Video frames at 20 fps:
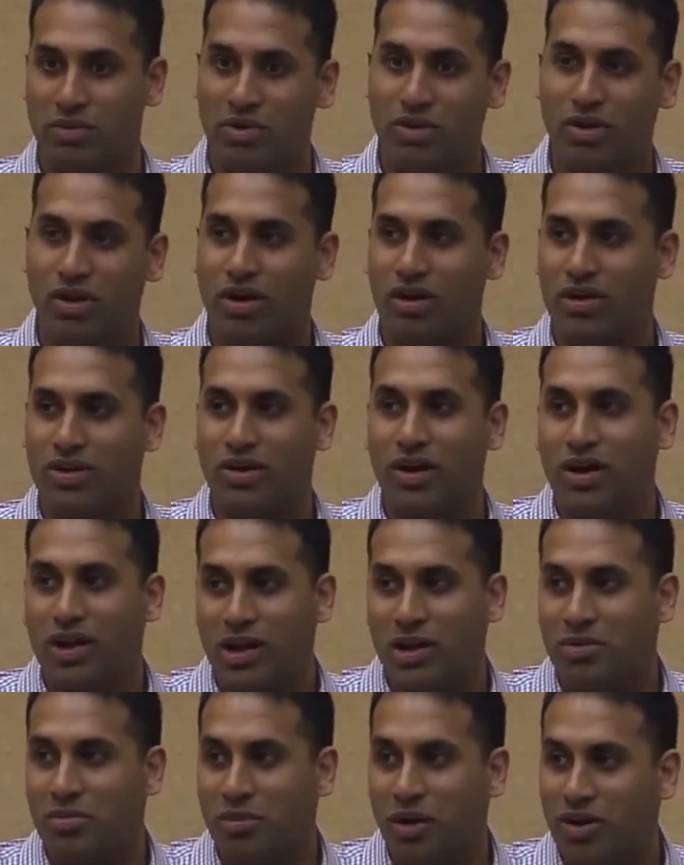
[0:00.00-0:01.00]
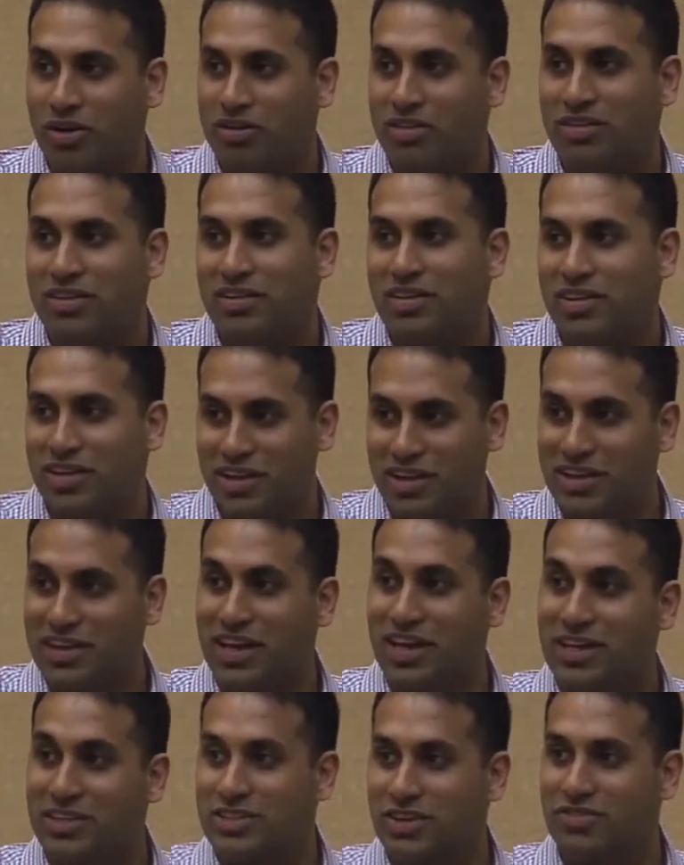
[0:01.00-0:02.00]
We're no longer talking about
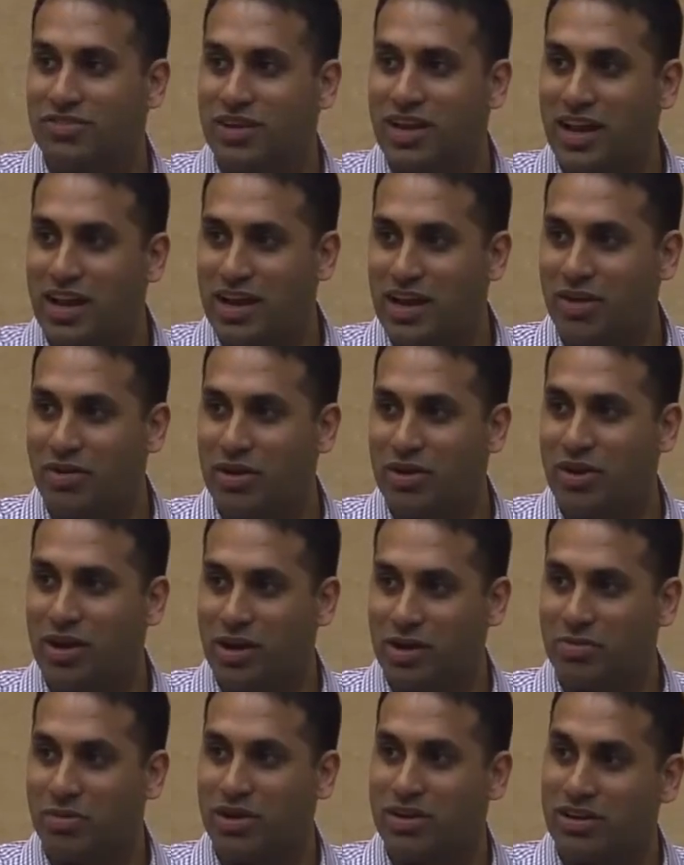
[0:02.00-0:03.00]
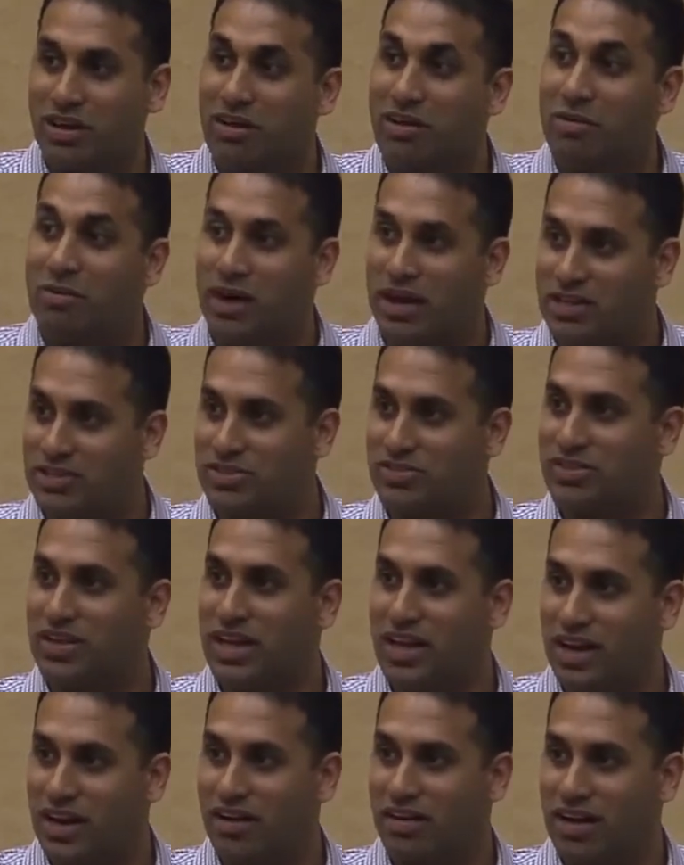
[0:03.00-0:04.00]
gigs of data, we're talking about terabytes
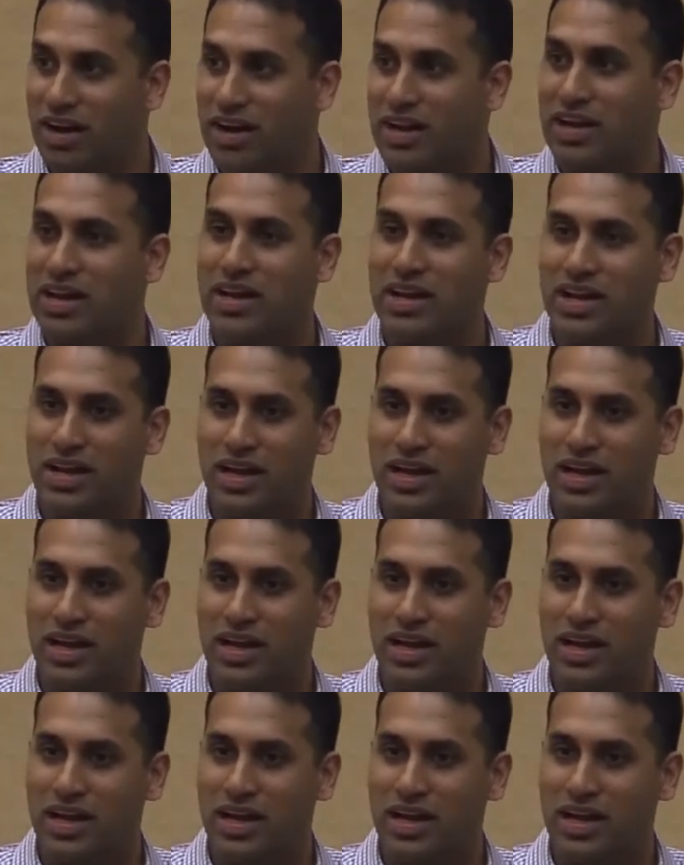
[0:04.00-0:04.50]
of data, right?